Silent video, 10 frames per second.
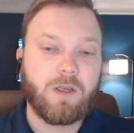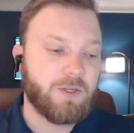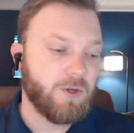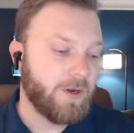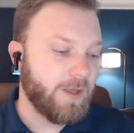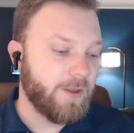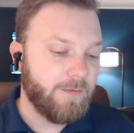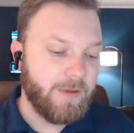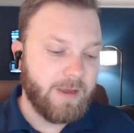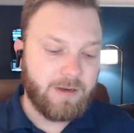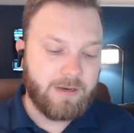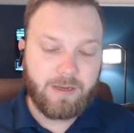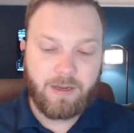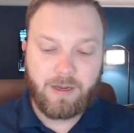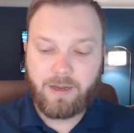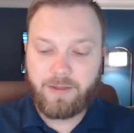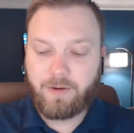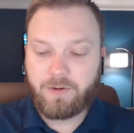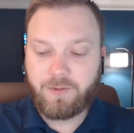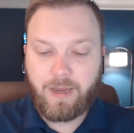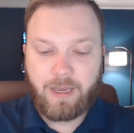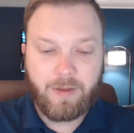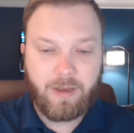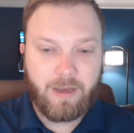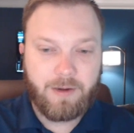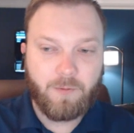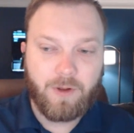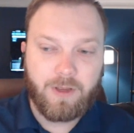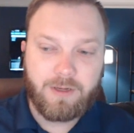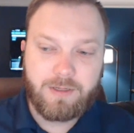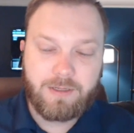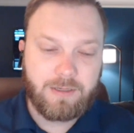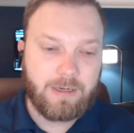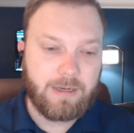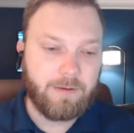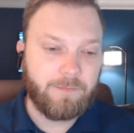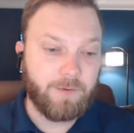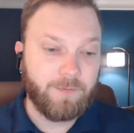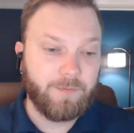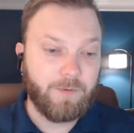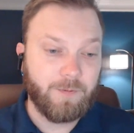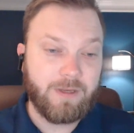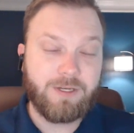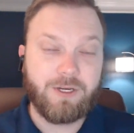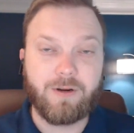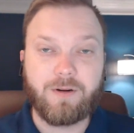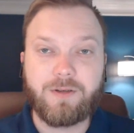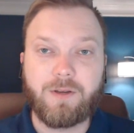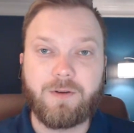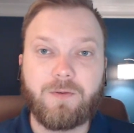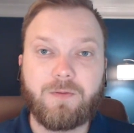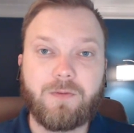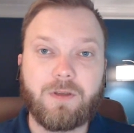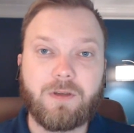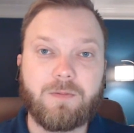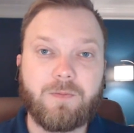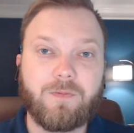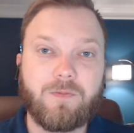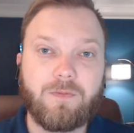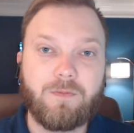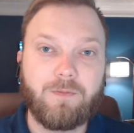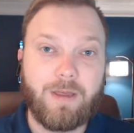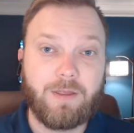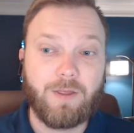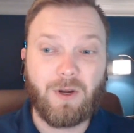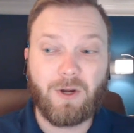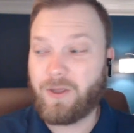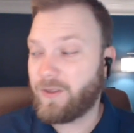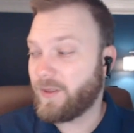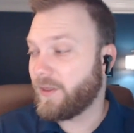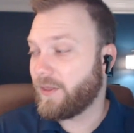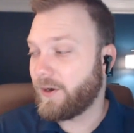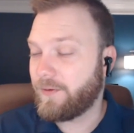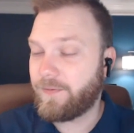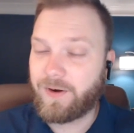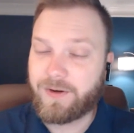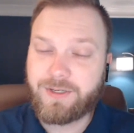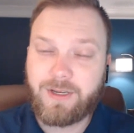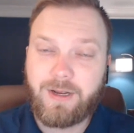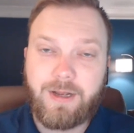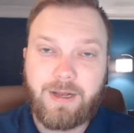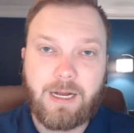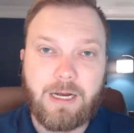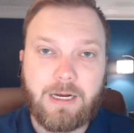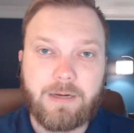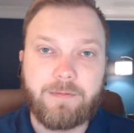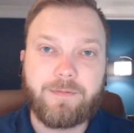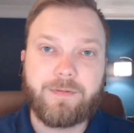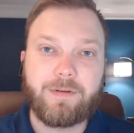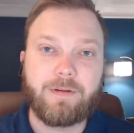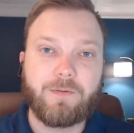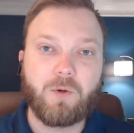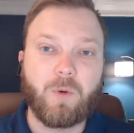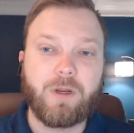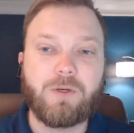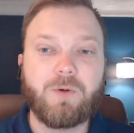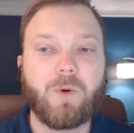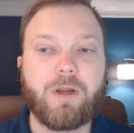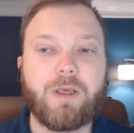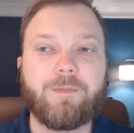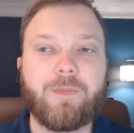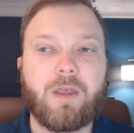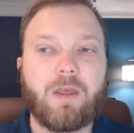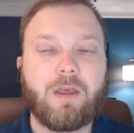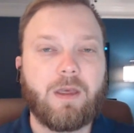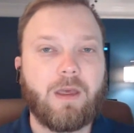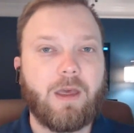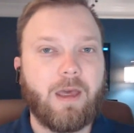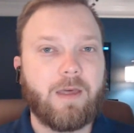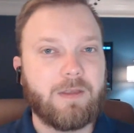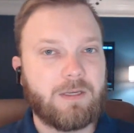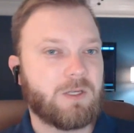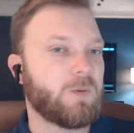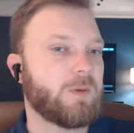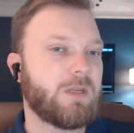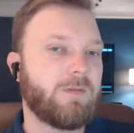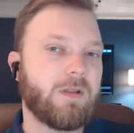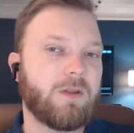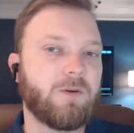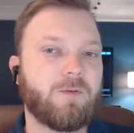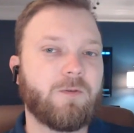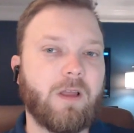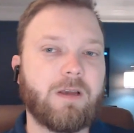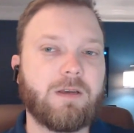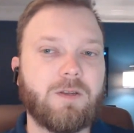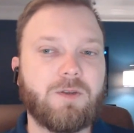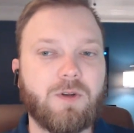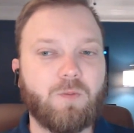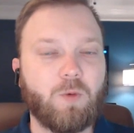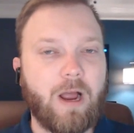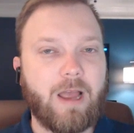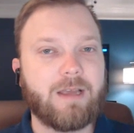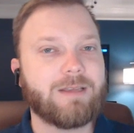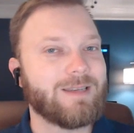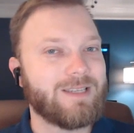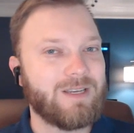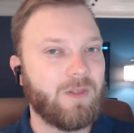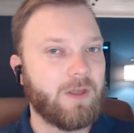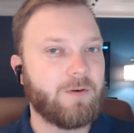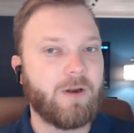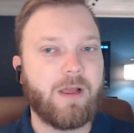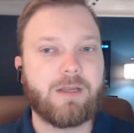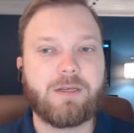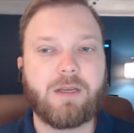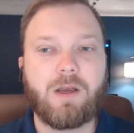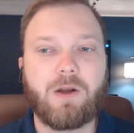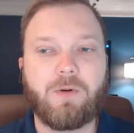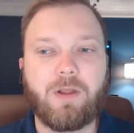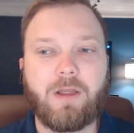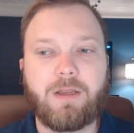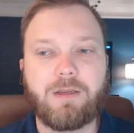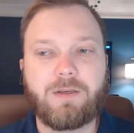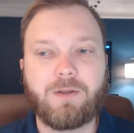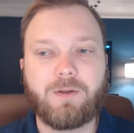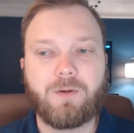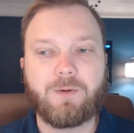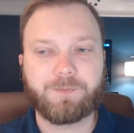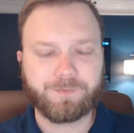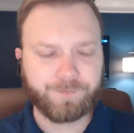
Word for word: So another event that was man-made was from this year. So the May the 30th and the 31st of 2020. And this is specifically related to some riots and civil unrest related to